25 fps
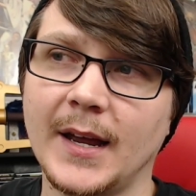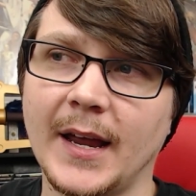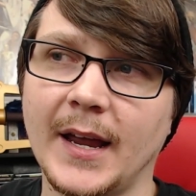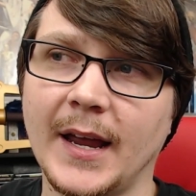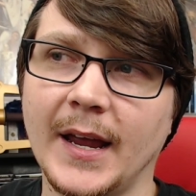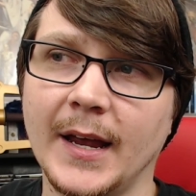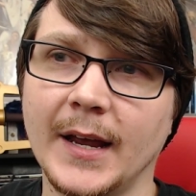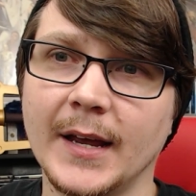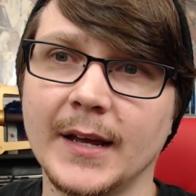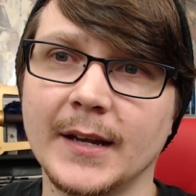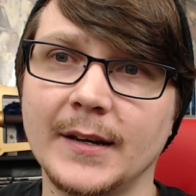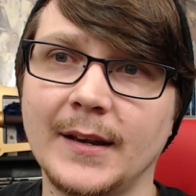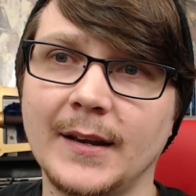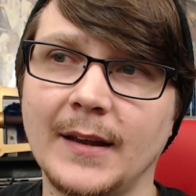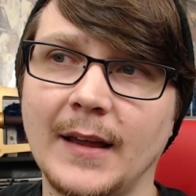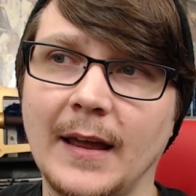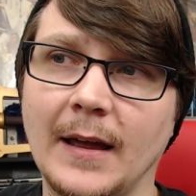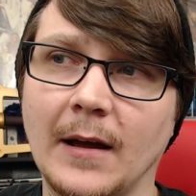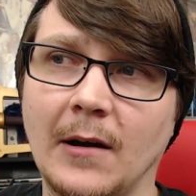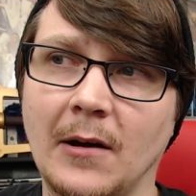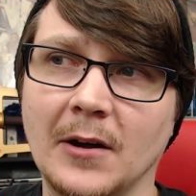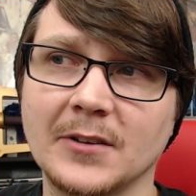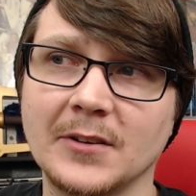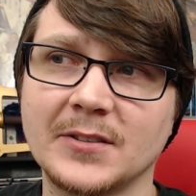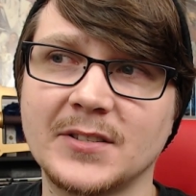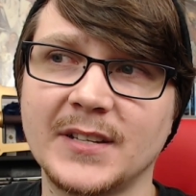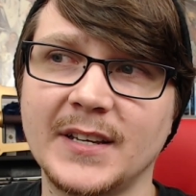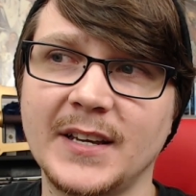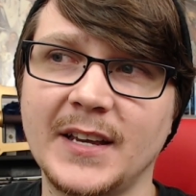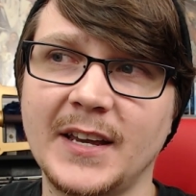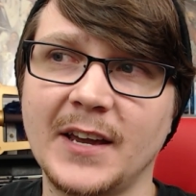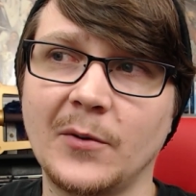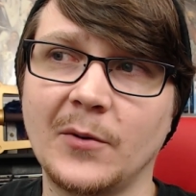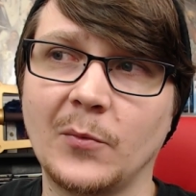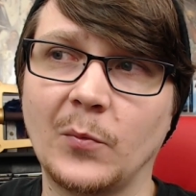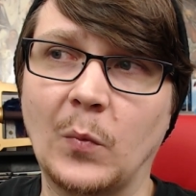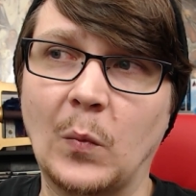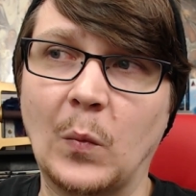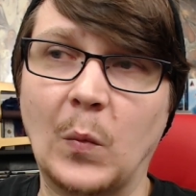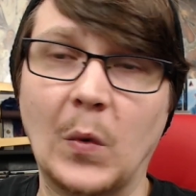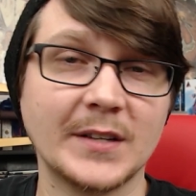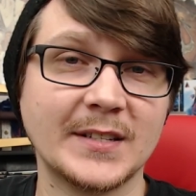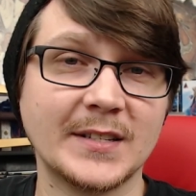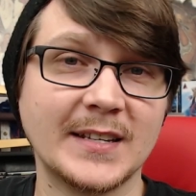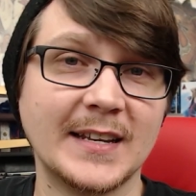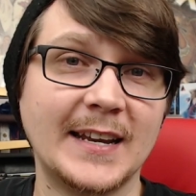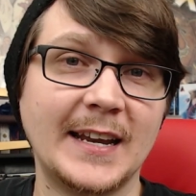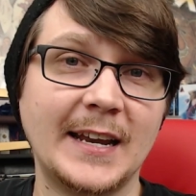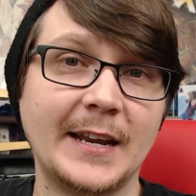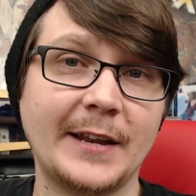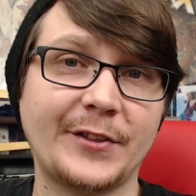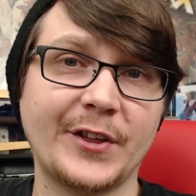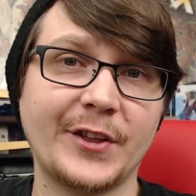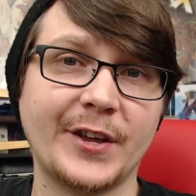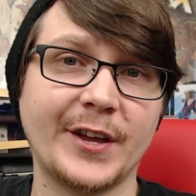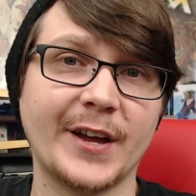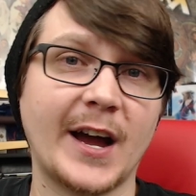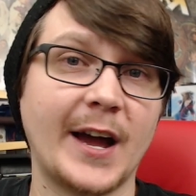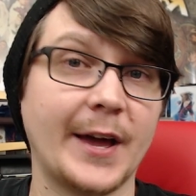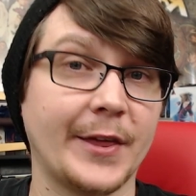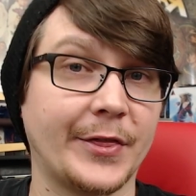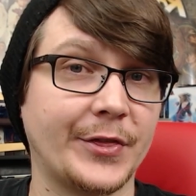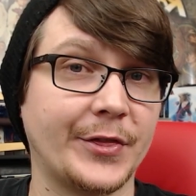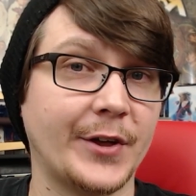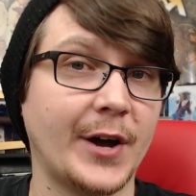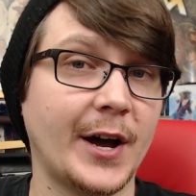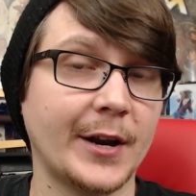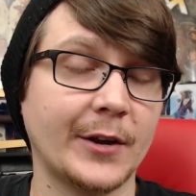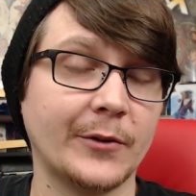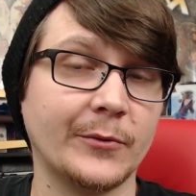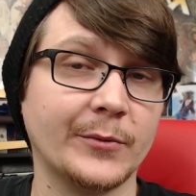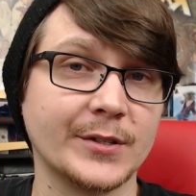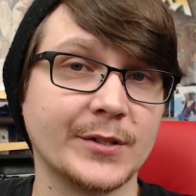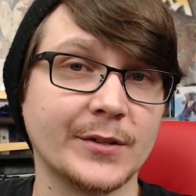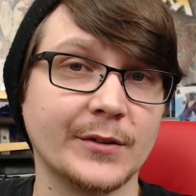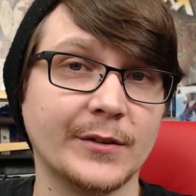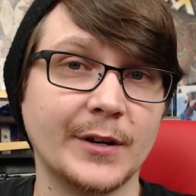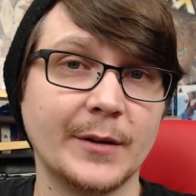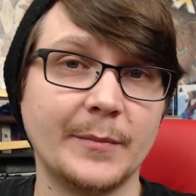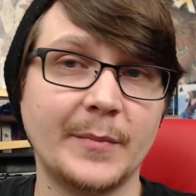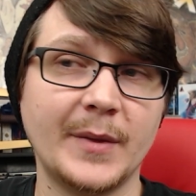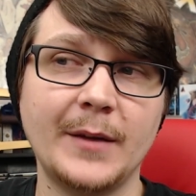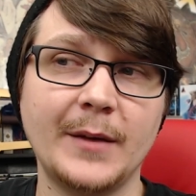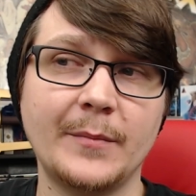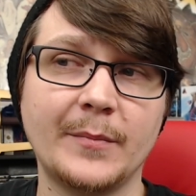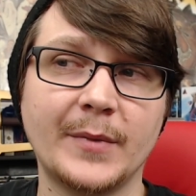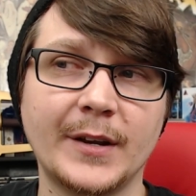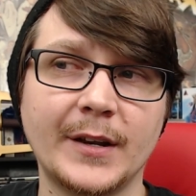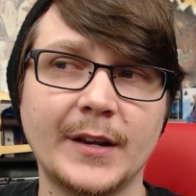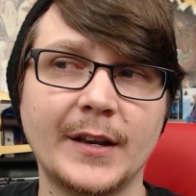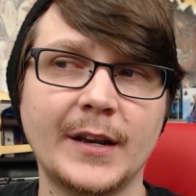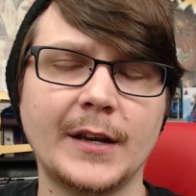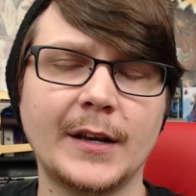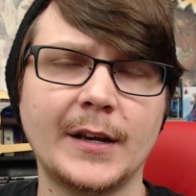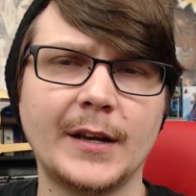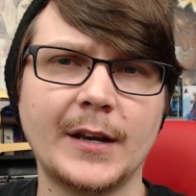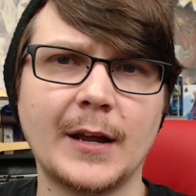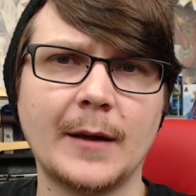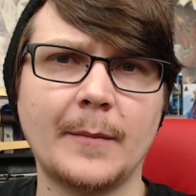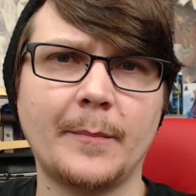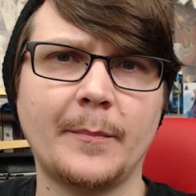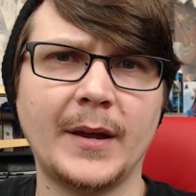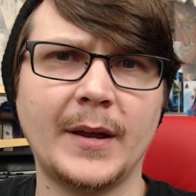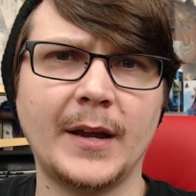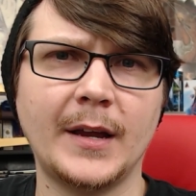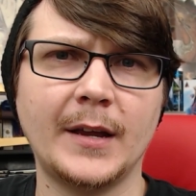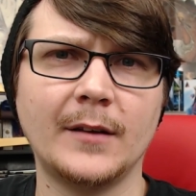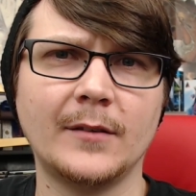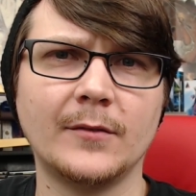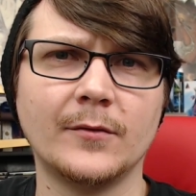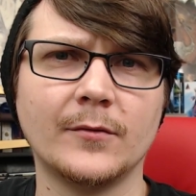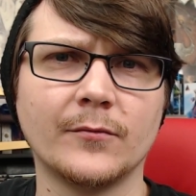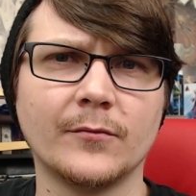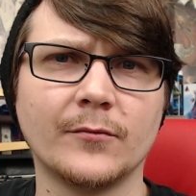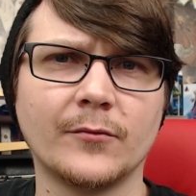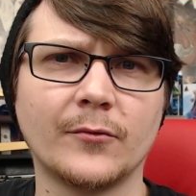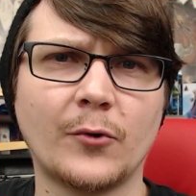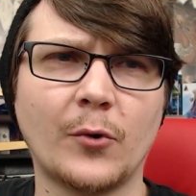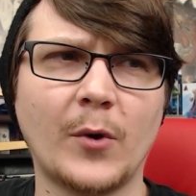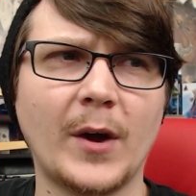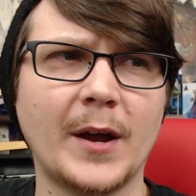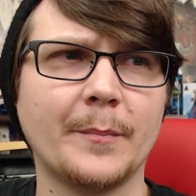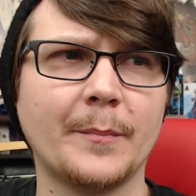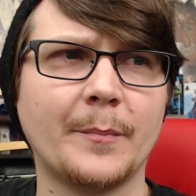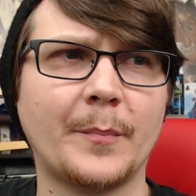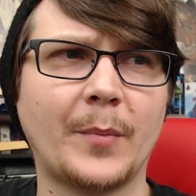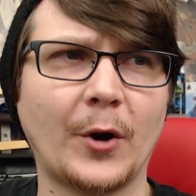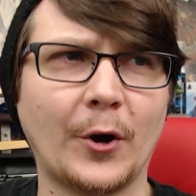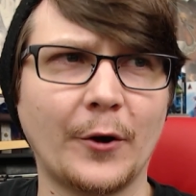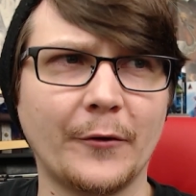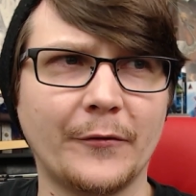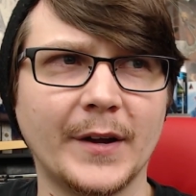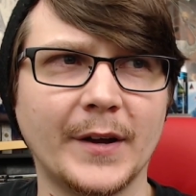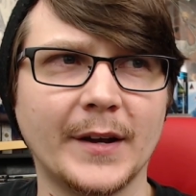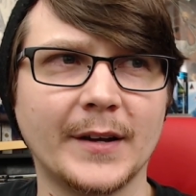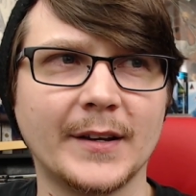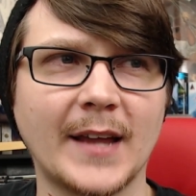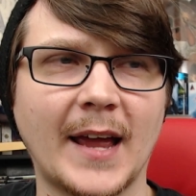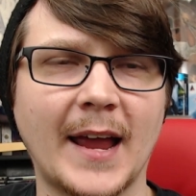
And honestly, it wasn't anything I thought it was going to be, but it ended up being quite perfect.